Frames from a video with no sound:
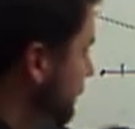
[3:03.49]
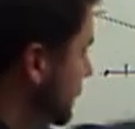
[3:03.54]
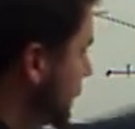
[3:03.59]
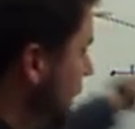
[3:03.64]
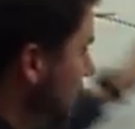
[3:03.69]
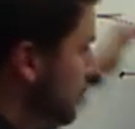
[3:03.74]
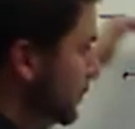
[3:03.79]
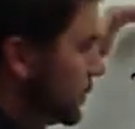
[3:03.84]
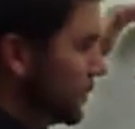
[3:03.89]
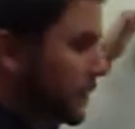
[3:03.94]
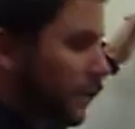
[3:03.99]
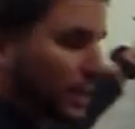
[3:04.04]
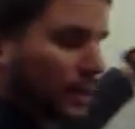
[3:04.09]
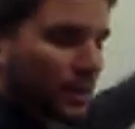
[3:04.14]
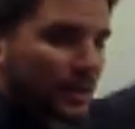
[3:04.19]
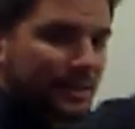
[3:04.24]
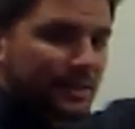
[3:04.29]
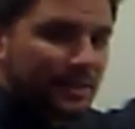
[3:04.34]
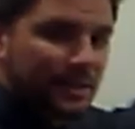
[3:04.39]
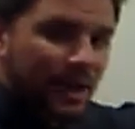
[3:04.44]
I'm moving in the
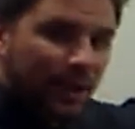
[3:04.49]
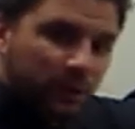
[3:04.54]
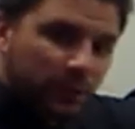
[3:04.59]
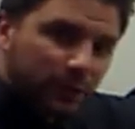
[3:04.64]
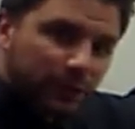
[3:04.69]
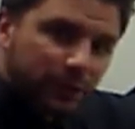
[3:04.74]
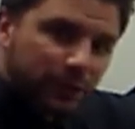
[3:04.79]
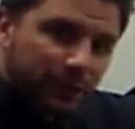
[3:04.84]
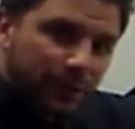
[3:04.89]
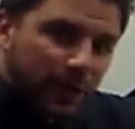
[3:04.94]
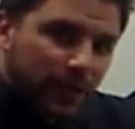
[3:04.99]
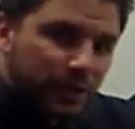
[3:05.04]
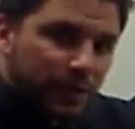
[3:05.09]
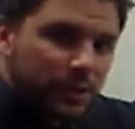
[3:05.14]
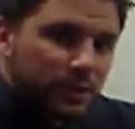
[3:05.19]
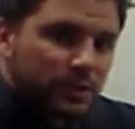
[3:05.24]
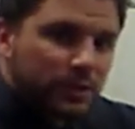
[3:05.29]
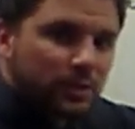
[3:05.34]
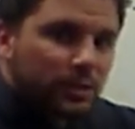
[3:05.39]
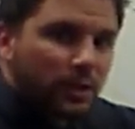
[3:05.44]
downward
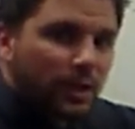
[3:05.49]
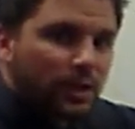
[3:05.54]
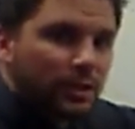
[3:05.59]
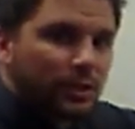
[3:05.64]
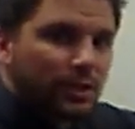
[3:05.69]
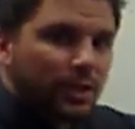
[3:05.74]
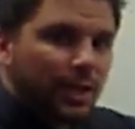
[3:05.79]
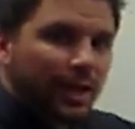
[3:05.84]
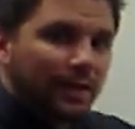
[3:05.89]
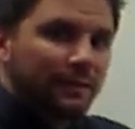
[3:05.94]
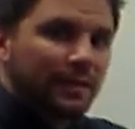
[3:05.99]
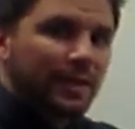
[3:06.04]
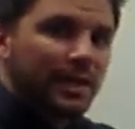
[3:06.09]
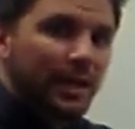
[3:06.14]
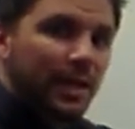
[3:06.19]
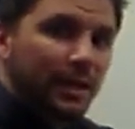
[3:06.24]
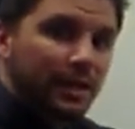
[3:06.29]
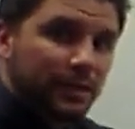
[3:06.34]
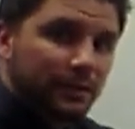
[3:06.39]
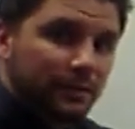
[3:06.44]
direction, so I should have a
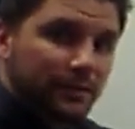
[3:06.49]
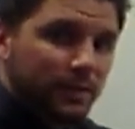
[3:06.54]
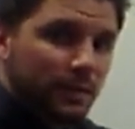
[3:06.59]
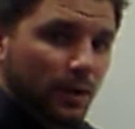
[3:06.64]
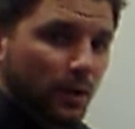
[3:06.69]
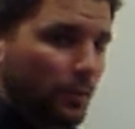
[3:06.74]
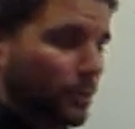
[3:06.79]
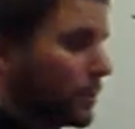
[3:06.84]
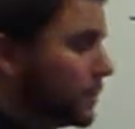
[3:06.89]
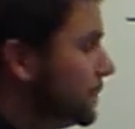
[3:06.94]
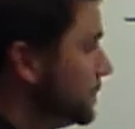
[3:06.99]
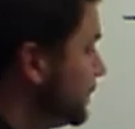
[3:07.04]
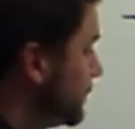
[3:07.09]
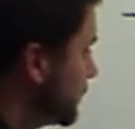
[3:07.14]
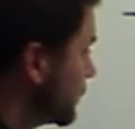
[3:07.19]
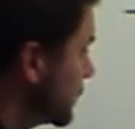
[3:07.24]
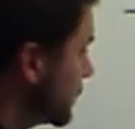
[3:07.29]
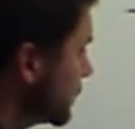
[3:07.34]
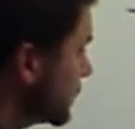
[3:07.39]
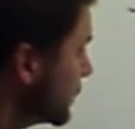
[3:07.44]
negative slope,
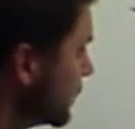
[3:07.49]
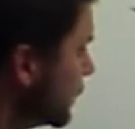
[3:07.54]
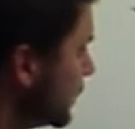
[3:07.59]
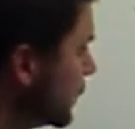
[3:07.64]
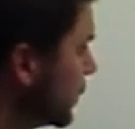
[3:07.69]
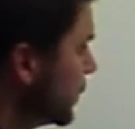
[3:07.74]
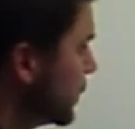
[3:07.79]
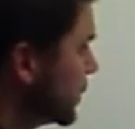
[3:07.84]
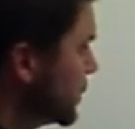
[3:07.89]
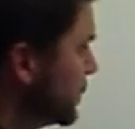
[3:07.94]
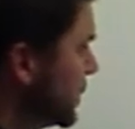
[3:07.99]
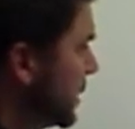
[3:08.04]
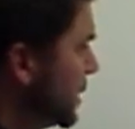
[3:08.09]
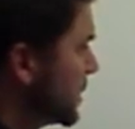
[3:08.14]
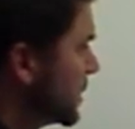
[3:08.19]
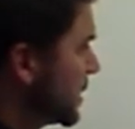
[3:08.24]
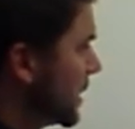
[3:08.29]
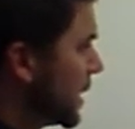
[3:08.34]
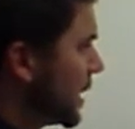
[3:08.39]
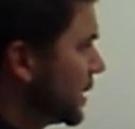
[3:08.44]
which means
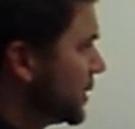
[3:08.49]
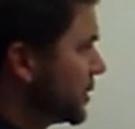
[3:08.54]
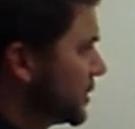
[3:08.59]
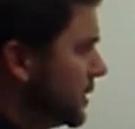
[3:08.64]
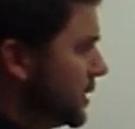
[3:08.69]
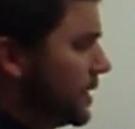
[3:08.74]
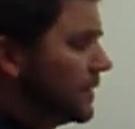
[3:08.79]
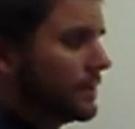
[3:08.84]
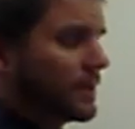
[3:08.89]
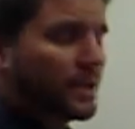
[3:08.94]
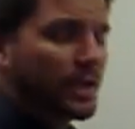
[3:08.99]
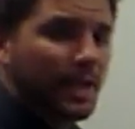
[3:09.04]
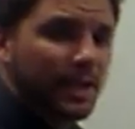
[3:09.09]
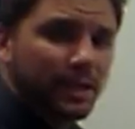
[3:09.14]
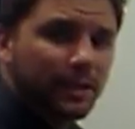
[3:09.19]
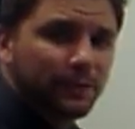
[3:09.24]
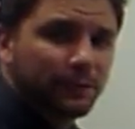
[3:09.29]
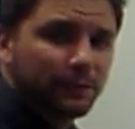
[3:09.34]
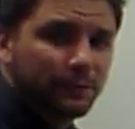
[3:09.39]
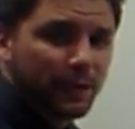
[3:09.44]
that I should have a
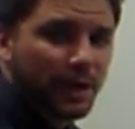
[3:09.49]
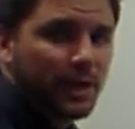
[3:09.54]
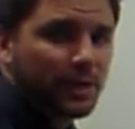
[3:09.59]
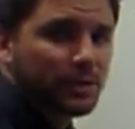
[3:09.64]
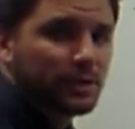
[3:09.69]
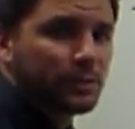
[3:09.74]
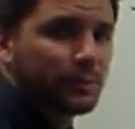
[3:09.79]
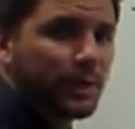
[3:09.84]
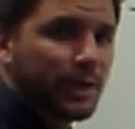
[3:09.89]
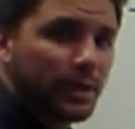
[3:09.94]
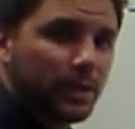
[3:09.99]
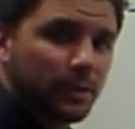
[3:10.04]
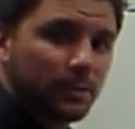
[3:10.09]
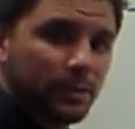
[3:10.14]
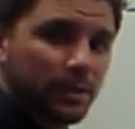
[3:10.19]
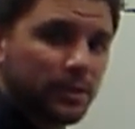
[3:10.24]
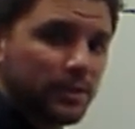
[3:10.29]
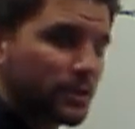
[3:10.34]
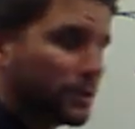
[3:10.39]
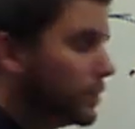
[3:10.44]
negative fraction when I get my
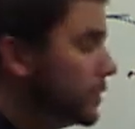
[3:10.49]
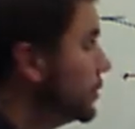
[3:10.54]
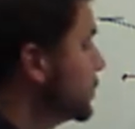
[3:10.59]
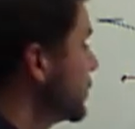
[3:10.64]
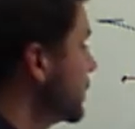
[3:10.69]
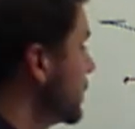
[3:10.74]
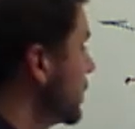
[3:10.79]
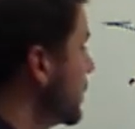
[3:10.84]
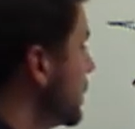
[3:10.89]
solution.